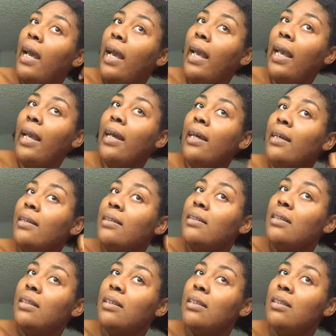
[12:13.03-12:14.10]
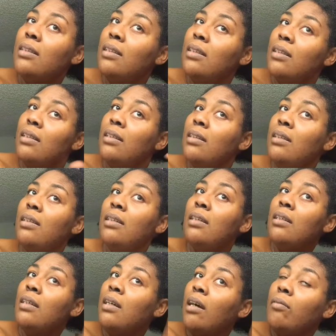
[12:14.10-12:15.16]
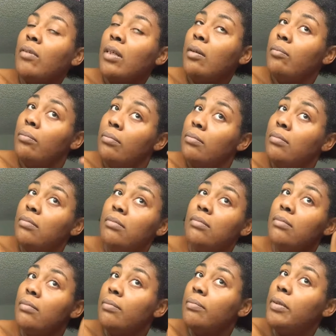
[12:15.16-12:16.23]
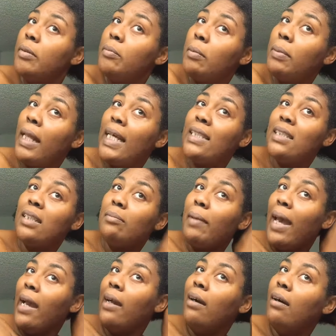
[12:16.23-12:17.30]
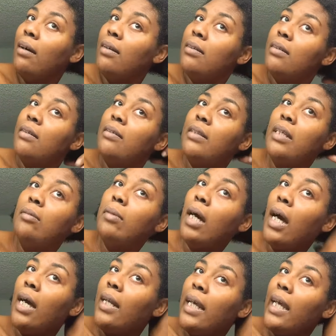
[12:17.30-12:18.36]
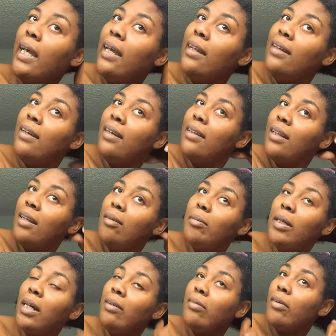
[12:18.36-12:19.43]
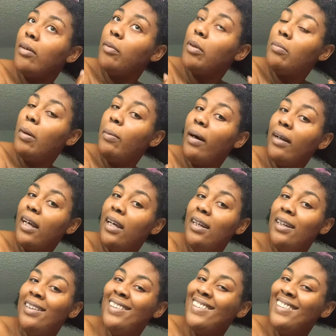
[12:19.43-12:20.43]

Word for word: and I'm going to put my plastic bag on, then my hot head, and then I'm going to cover it with my bonnet.